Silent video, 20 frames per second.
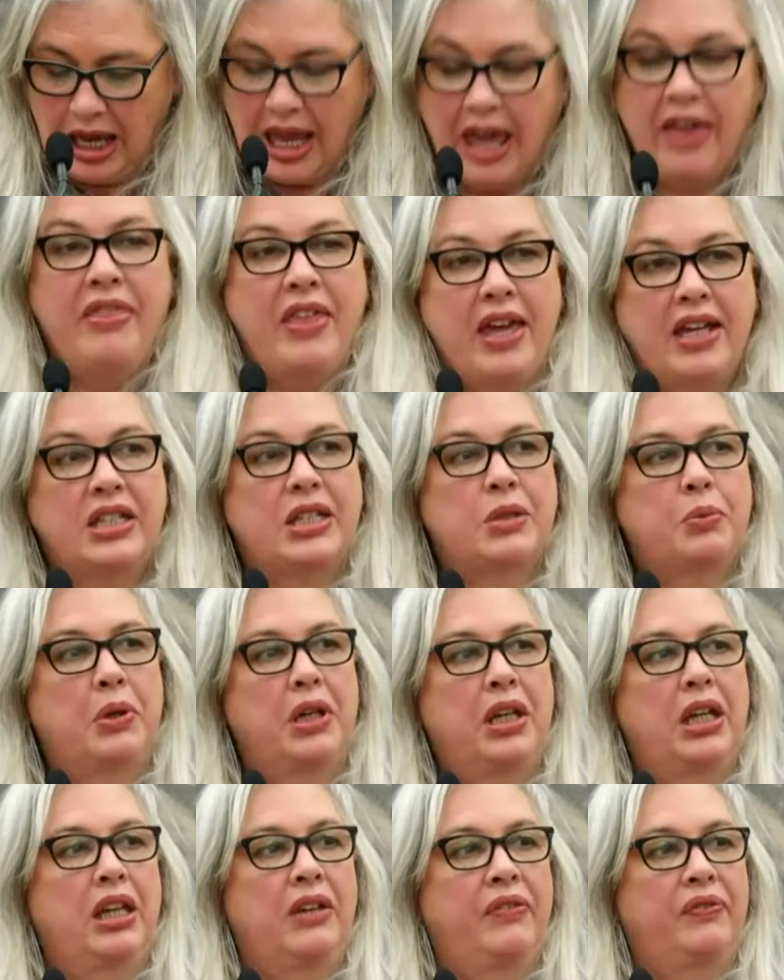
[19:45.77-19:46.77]
And that's
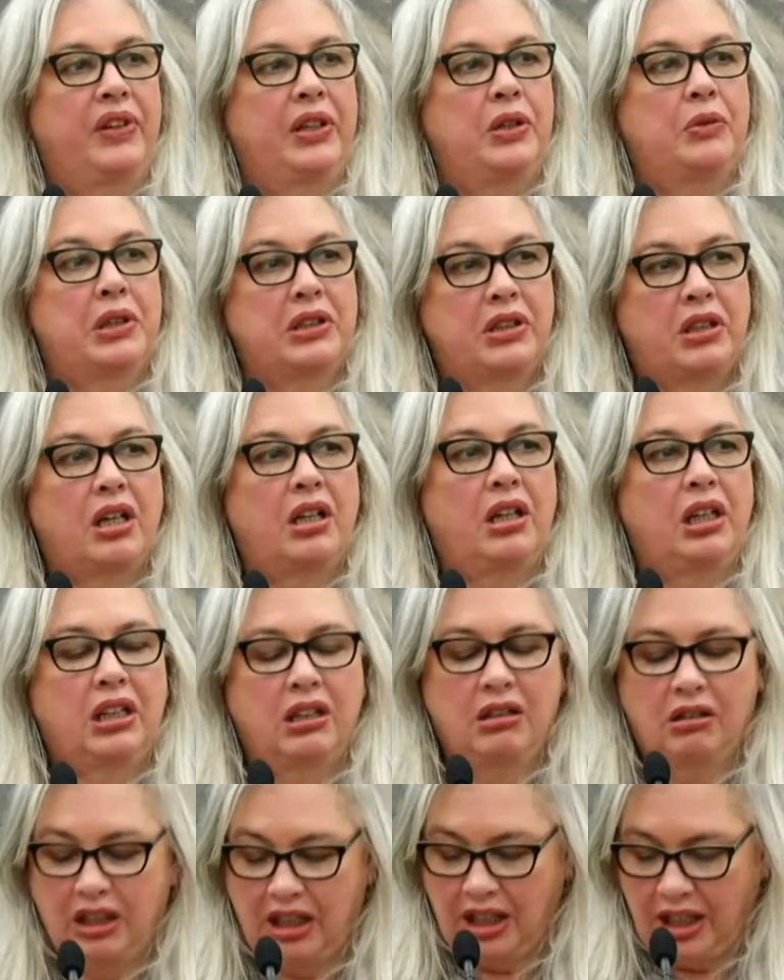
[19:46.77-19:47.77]
where He Whenua
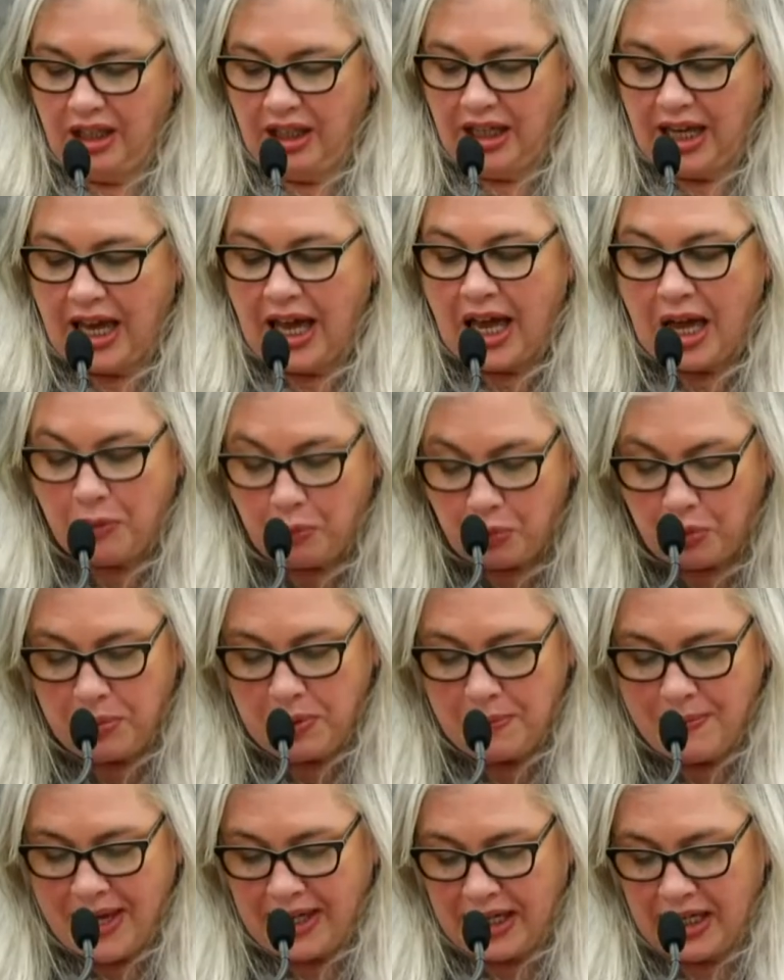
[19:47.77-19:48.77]
Taurikura will
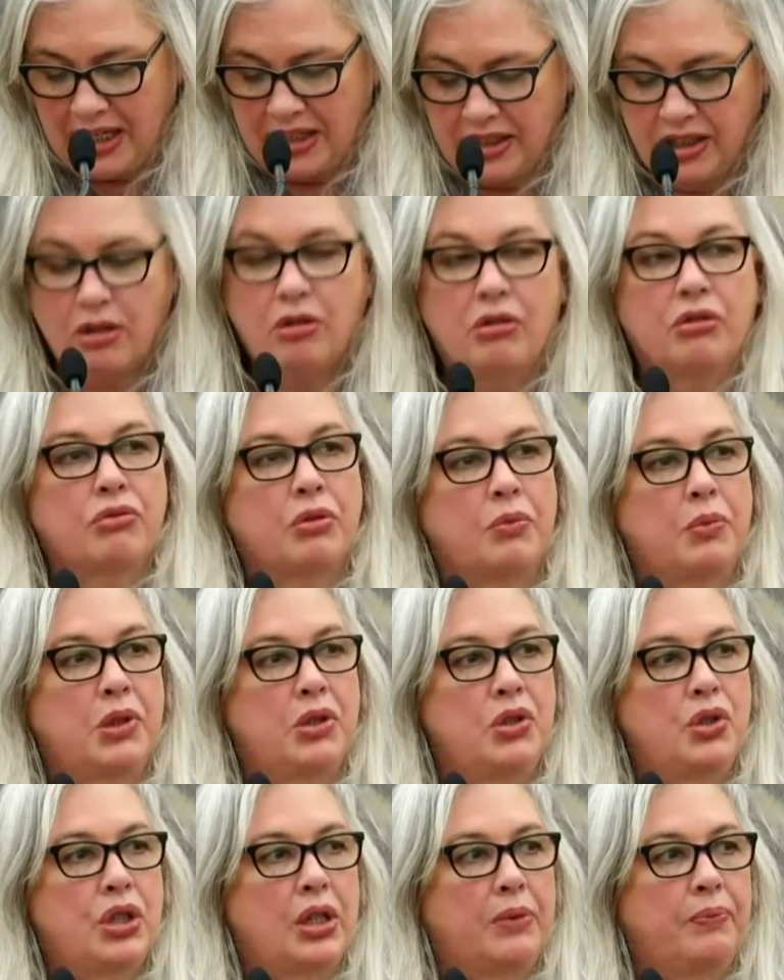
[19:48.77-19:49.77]
be making its
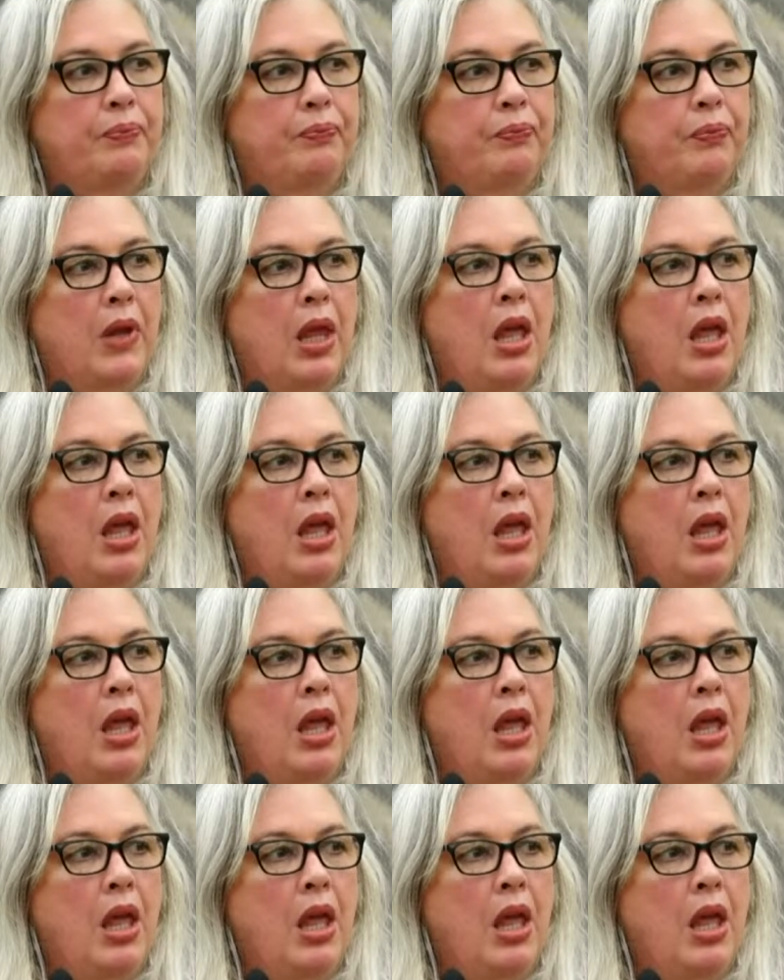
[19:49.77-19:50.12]
contribution.